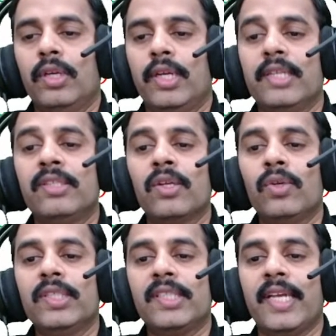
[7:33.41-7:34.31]

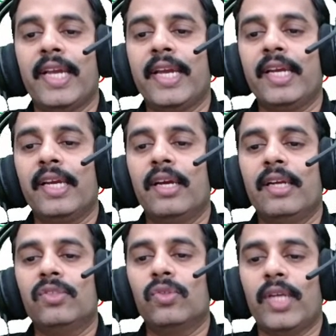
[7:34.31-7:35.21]
A0 is a,
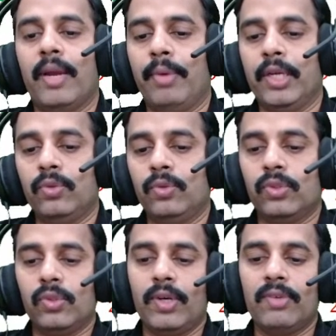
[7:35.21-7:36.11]
and so a by 2.
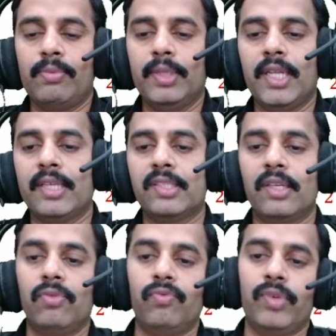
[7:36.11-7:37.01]
So what will be the
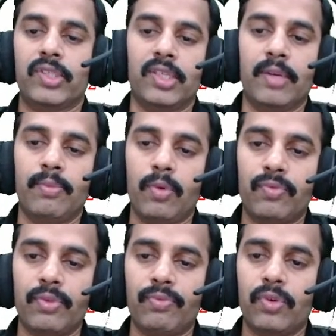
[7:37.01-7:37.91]
answer? First term
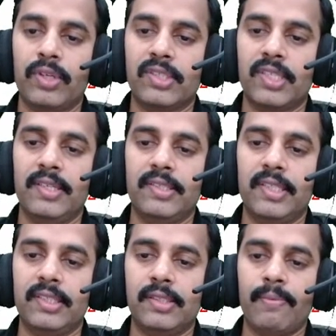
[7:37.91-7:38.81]
of the Fourier series
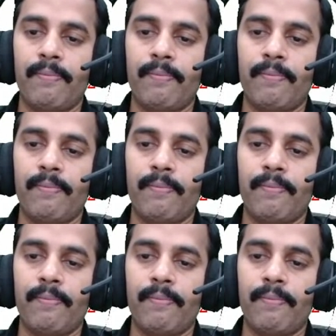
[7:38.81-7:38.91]
is